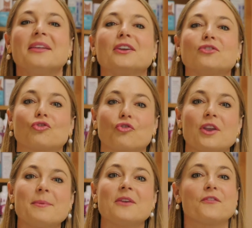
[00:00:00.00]
the
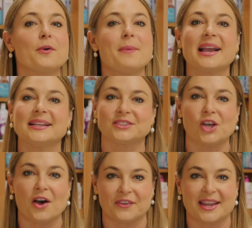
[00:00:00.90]
treatment for mega
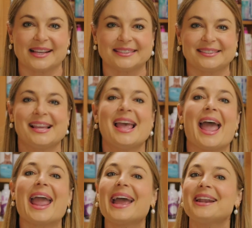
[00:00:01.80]
esophagus
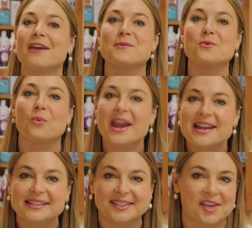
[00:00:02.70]
And I've been
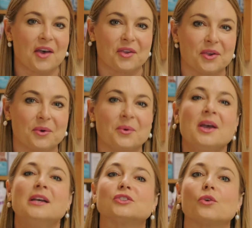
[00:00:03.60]
waiting to tell you.
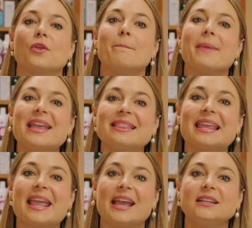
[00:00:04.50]
So the main
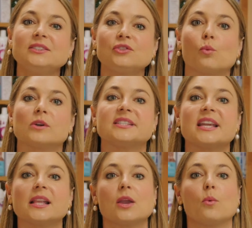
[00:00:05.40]
thing is we're
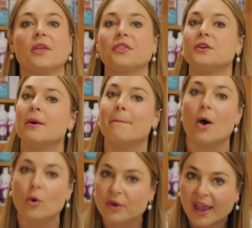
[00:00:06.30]
dealing with
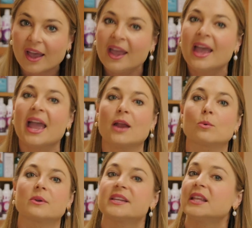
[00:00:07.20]
pneumonia and
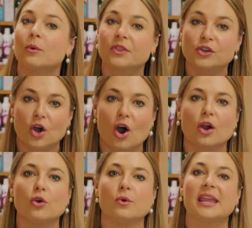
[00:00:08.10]
we're dealing with a
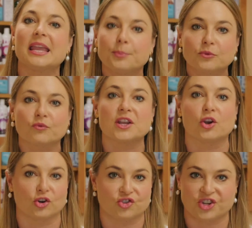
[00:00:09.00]
dog who keeps
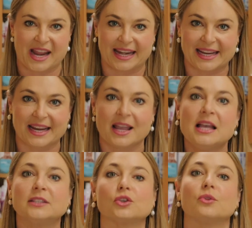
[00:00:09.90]
regurgitating.
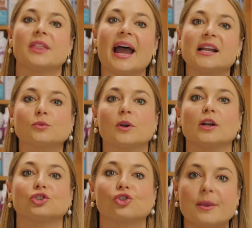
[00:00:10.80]
So that is what
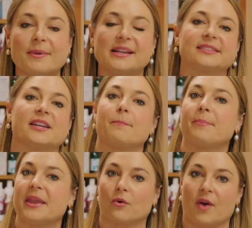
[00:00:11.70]
our treatment is gonna
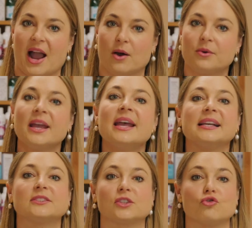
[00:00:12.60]
be around,
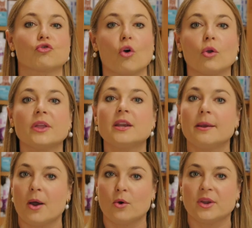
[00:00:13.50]
is controlling
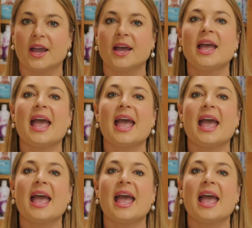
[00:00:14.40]
pneumonia